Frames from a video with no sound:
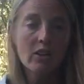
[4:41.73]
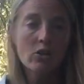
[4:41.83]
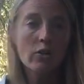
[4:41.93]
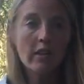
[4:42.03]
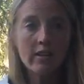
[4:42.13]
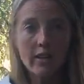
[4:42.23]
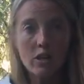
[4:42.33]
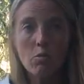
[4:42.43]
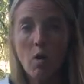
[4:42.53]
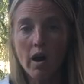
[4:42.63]
So things
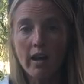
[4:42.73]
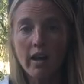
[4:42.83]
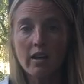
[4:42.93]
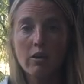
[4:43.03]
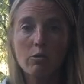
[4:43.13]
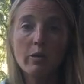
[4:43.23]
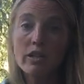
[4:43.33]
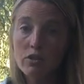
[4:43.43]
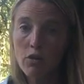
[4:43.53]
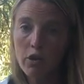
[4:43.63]
that you want to
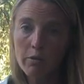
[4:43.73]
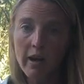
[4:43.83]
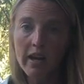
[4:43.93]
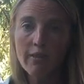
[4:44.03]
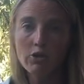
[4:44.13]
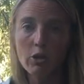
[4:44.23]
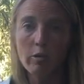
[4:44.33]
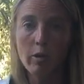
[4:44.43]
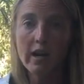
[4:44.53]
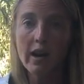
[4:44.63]
reach for right after
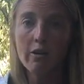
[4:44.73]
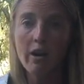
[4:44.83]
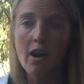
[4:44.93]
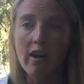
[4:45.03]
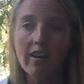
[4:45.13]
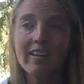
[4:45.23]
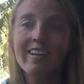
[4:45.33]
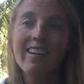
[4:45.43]
a workout are,